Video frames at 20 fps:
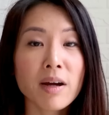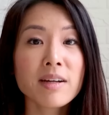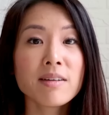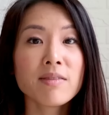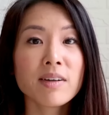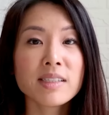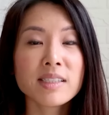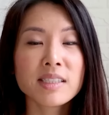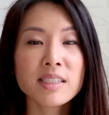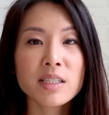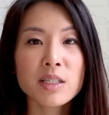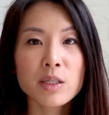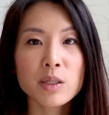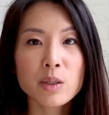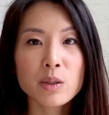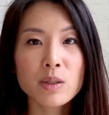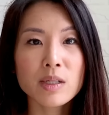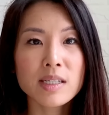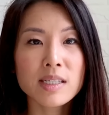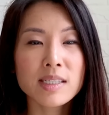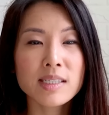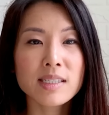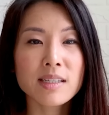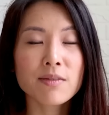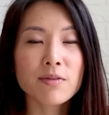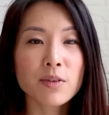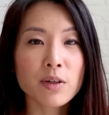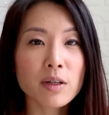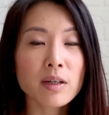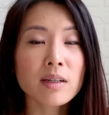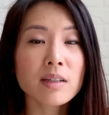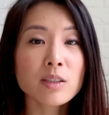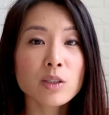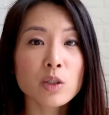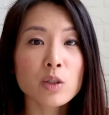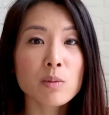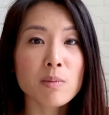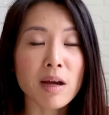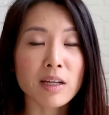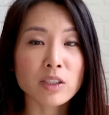my advice to you is if you're gonna
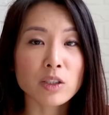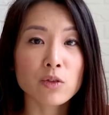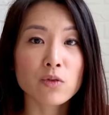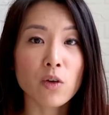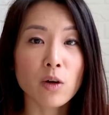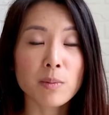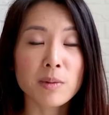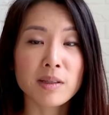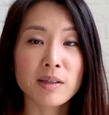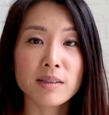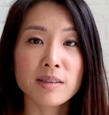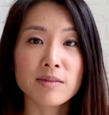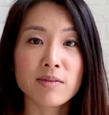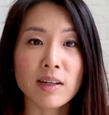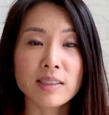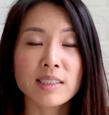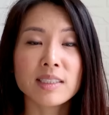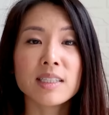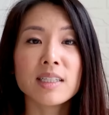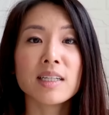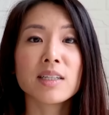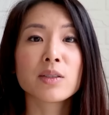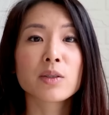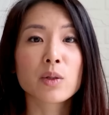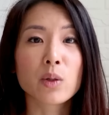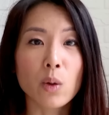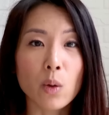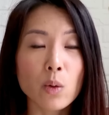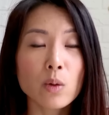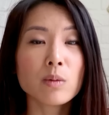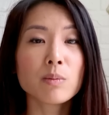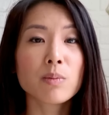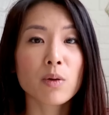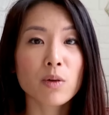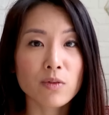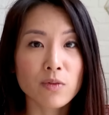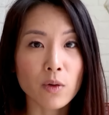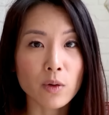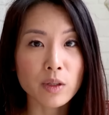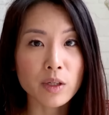do Magic Formula investing in your own
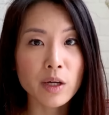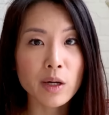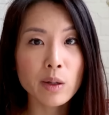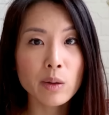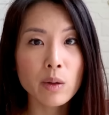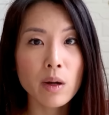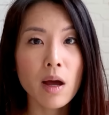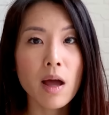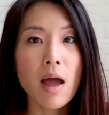portfolio,